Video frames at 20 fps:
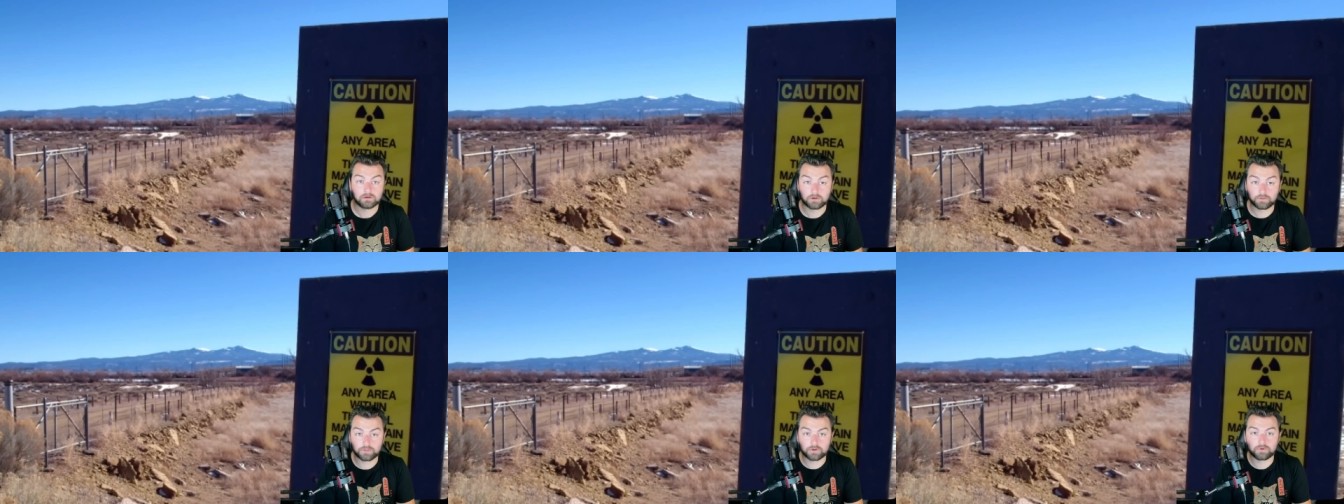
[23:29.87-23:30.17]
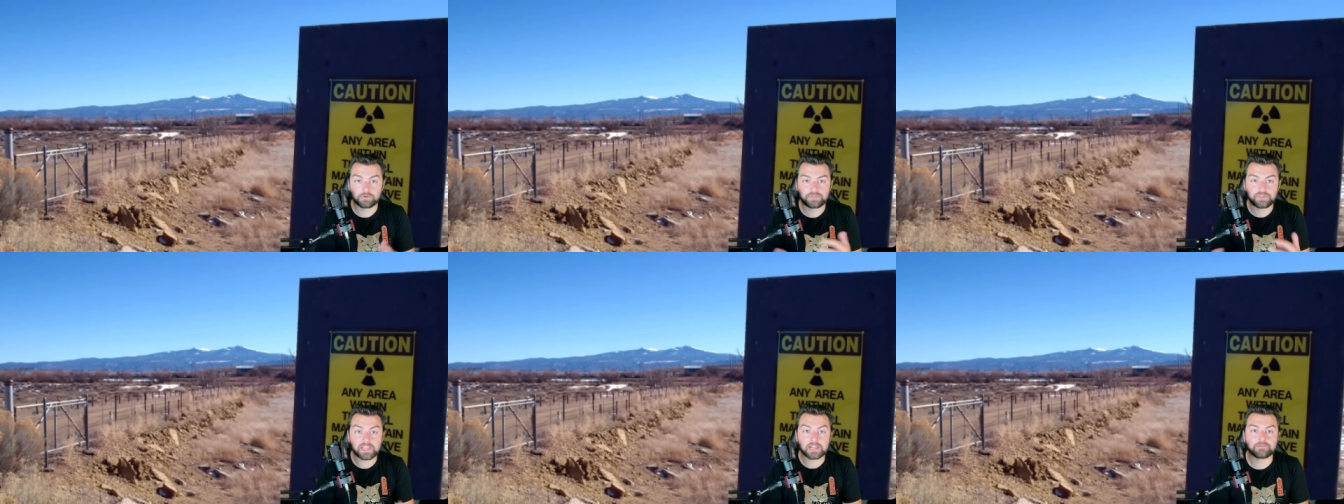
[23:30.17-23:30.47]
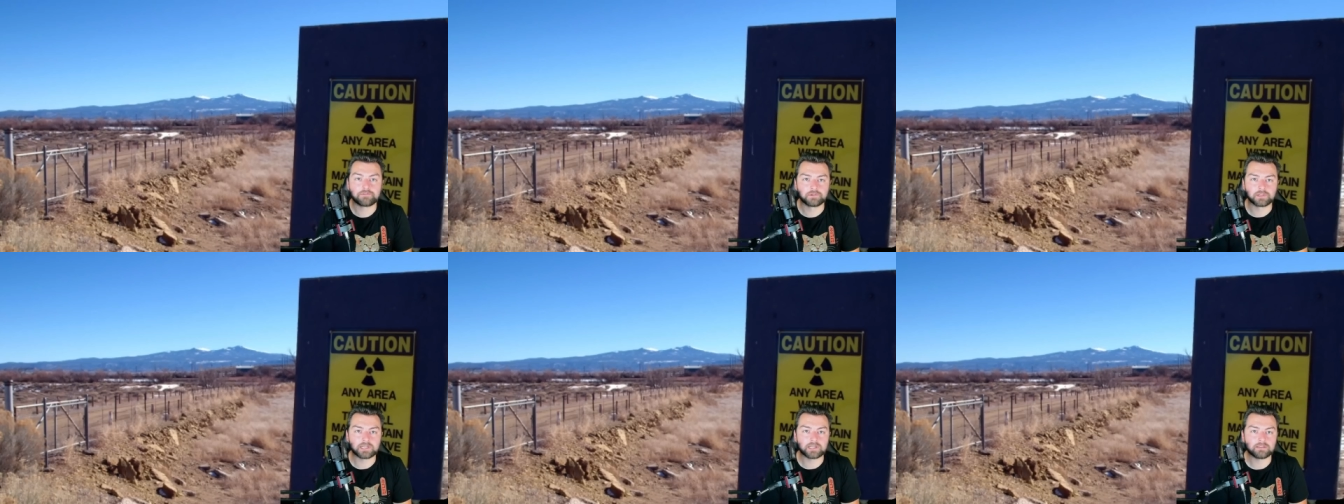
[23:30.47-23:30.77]
Although
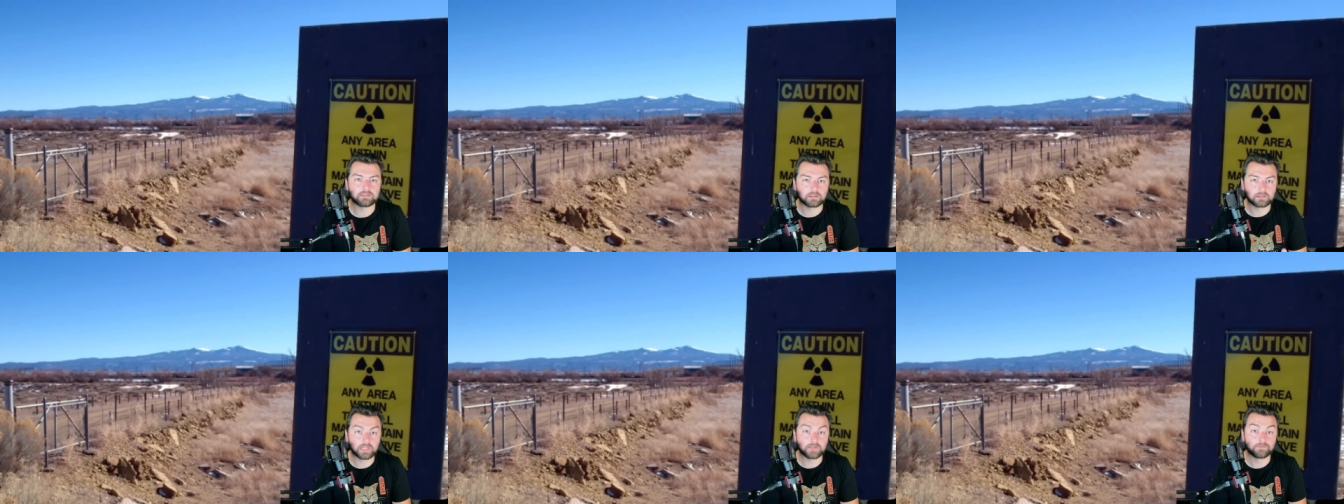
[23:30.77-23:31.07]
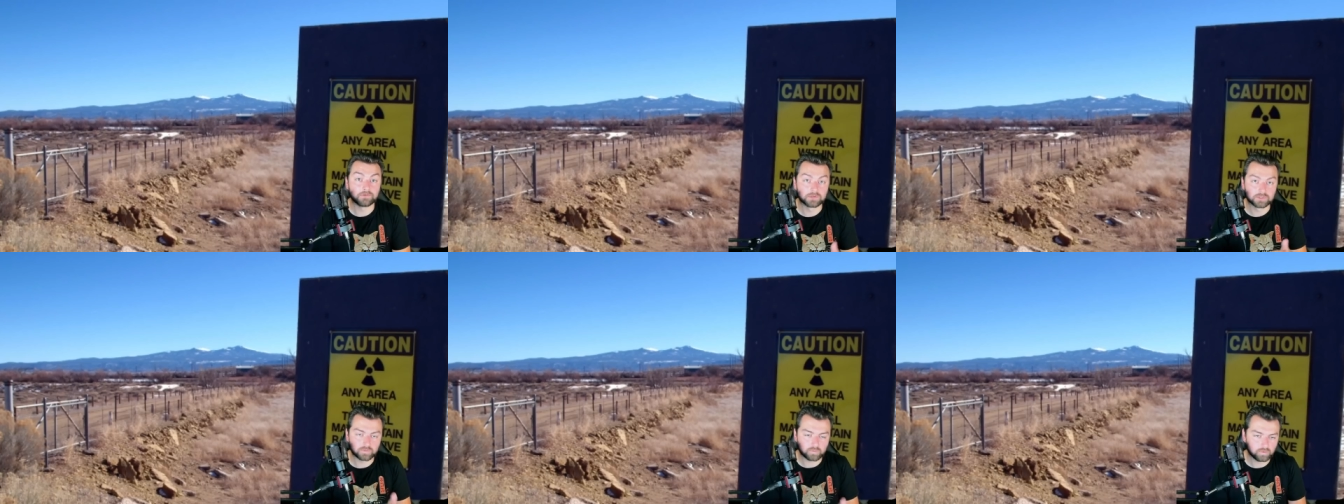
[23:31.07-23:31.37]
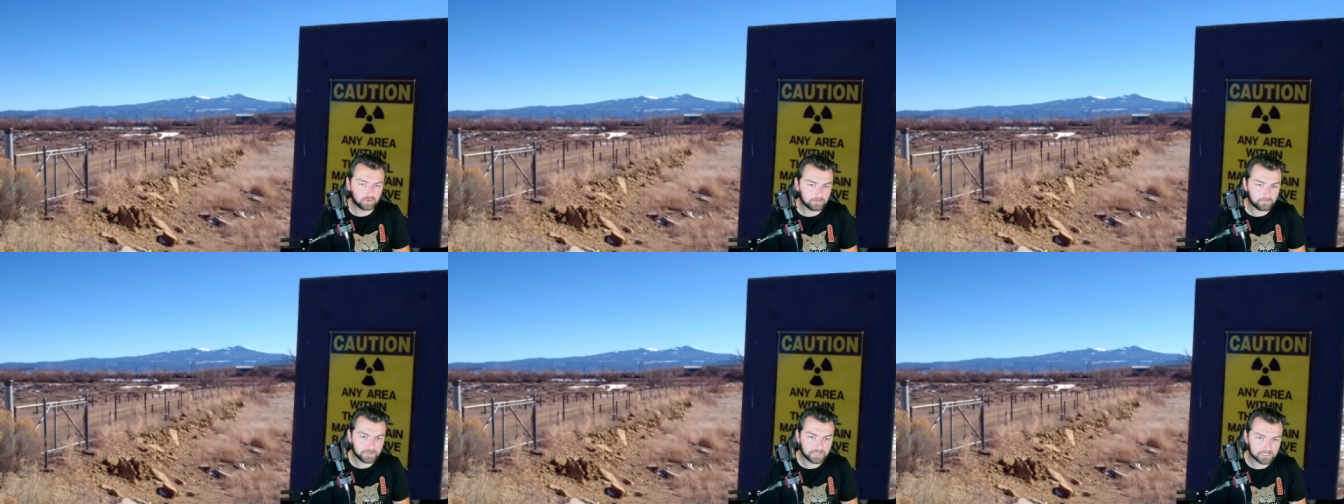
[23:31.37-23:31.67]
thankfully, the levels
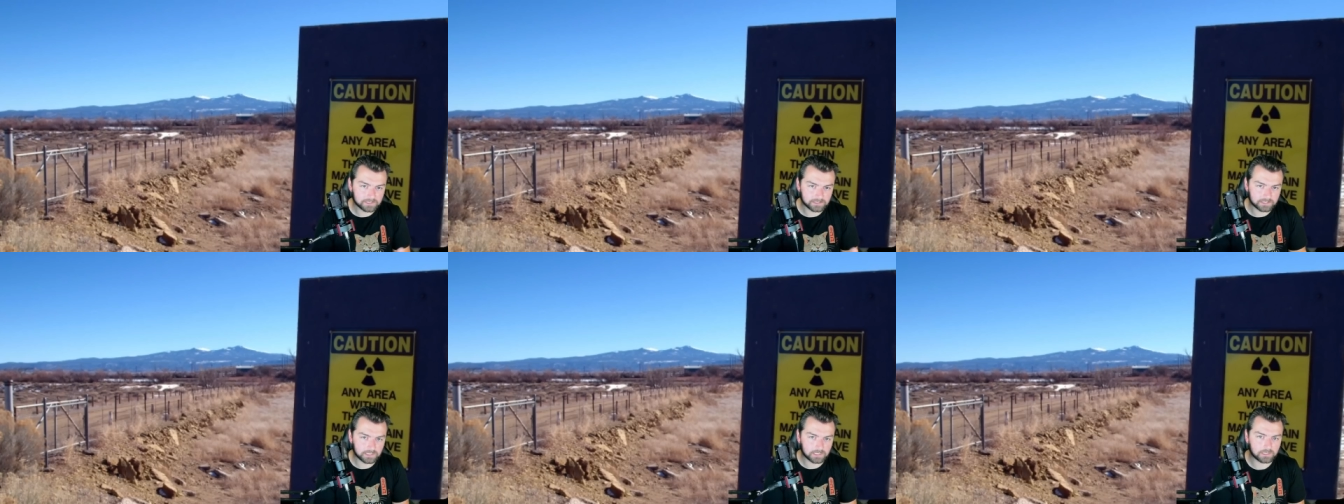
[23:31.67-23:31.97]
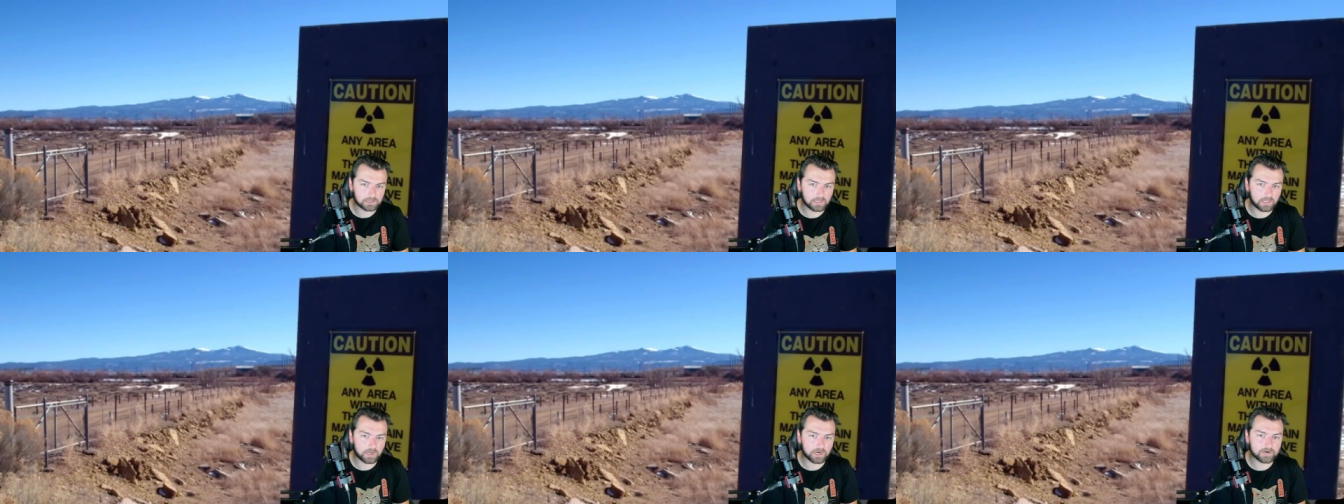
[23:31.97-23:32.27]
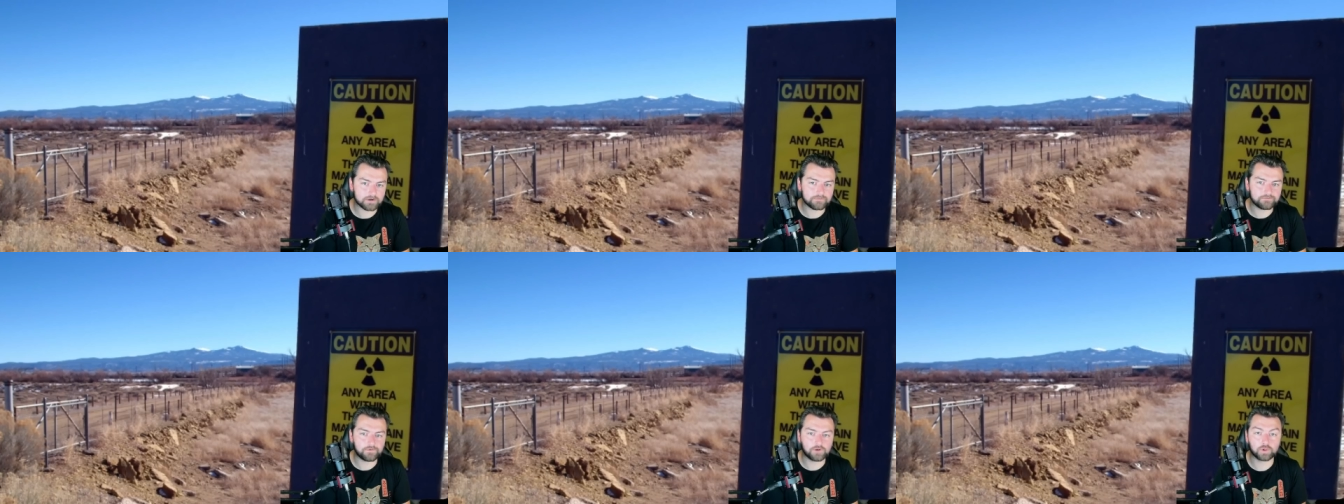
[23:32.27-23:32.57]
would begin to
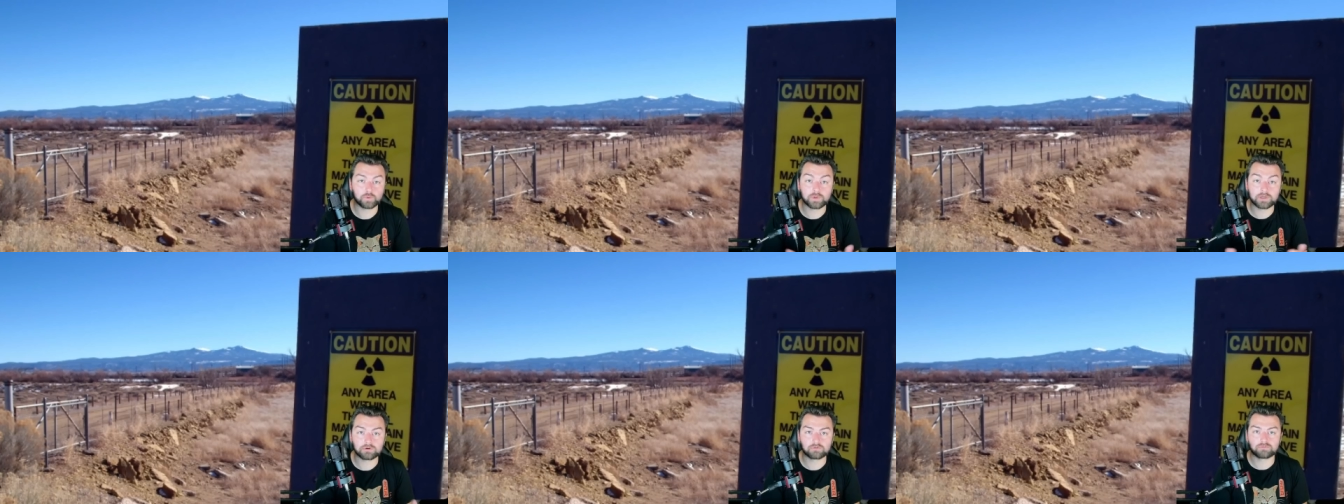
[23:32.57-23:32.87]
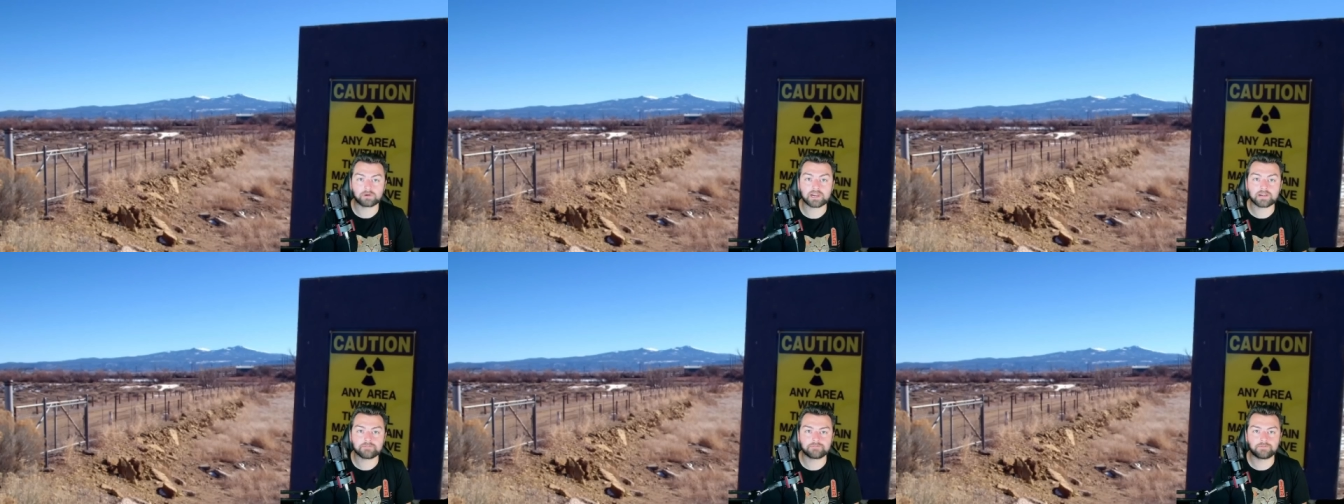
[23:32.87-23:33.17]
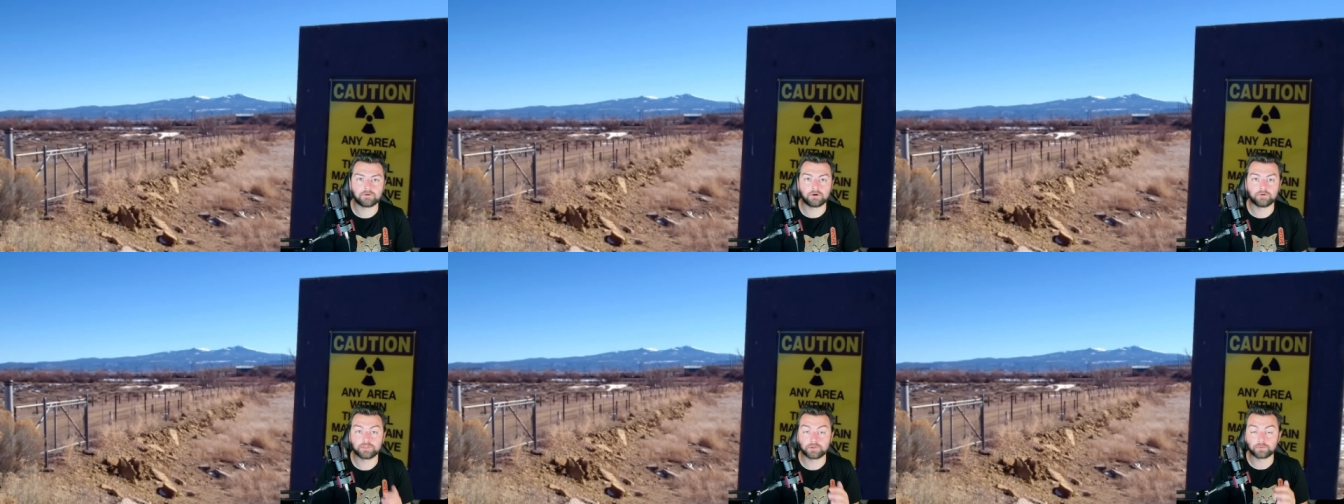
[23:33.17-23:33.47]
decline following
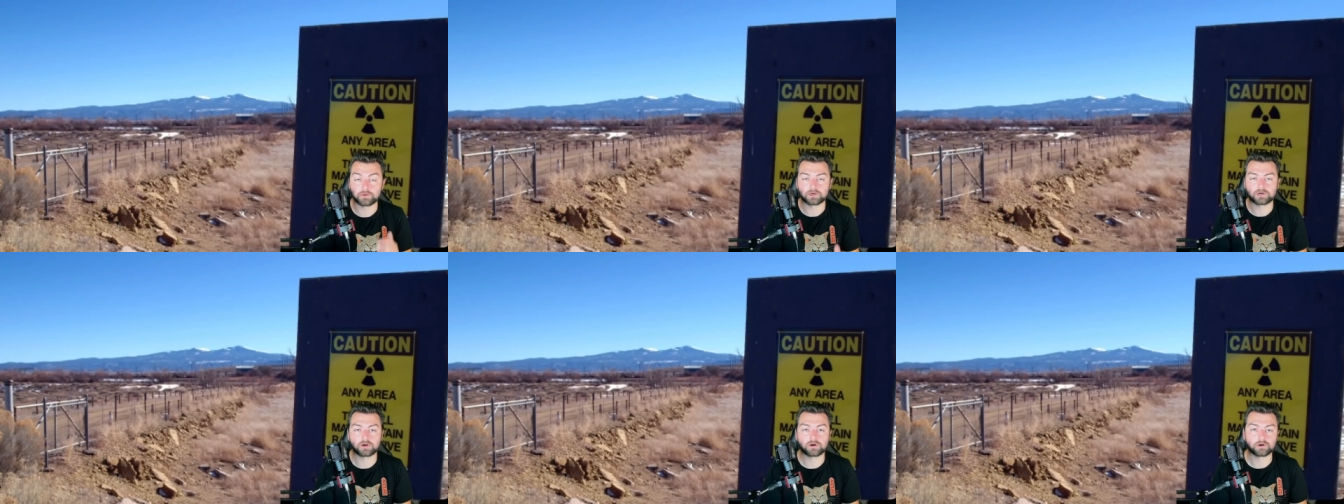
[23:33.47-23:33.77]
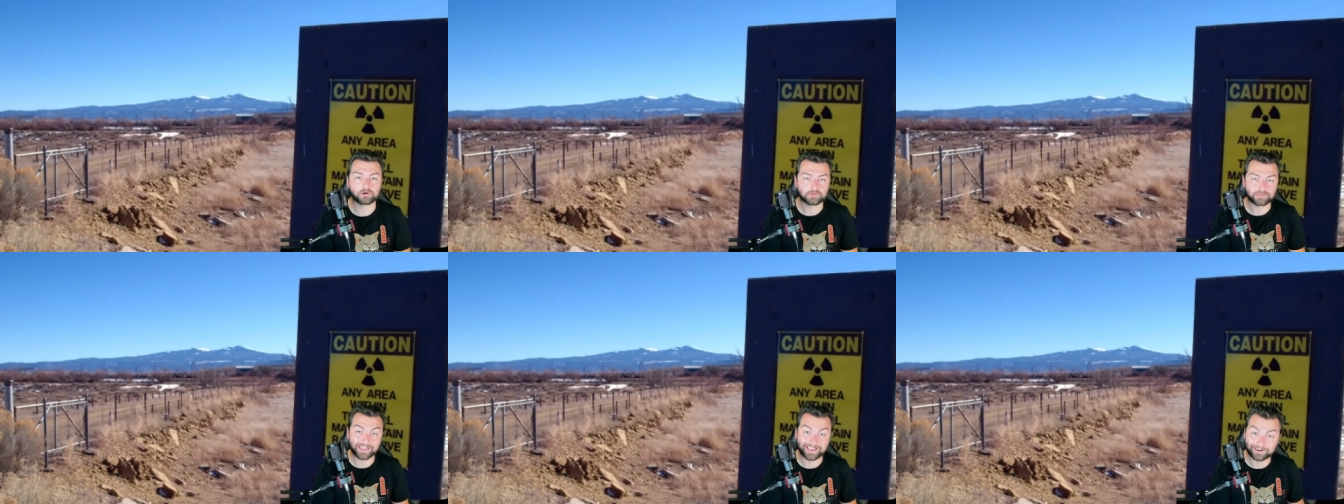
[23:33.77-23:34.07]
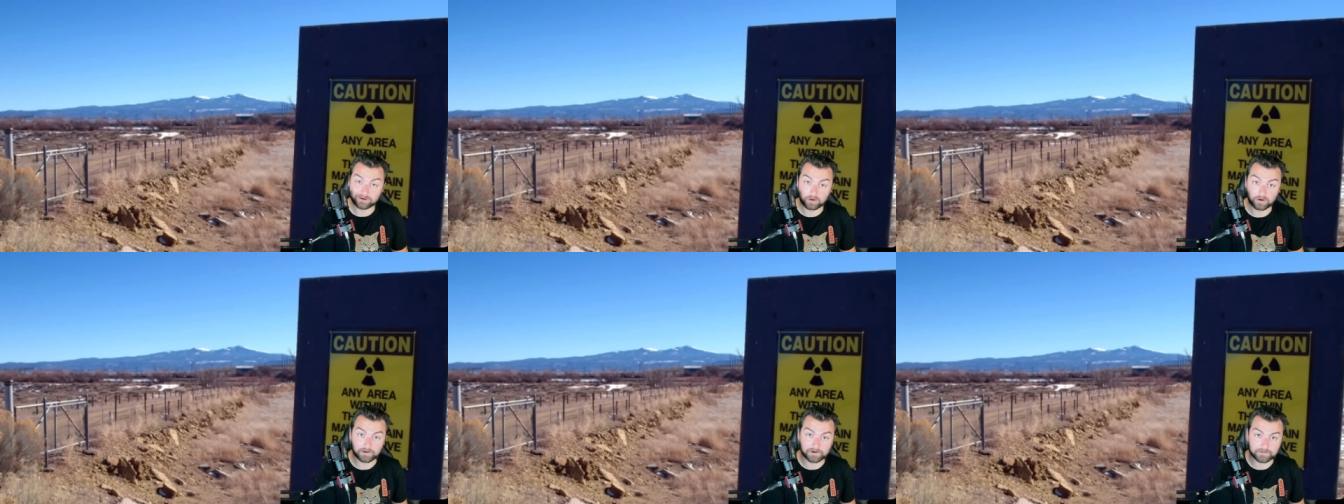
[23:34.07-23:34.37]
rainfall that would occur that autumn.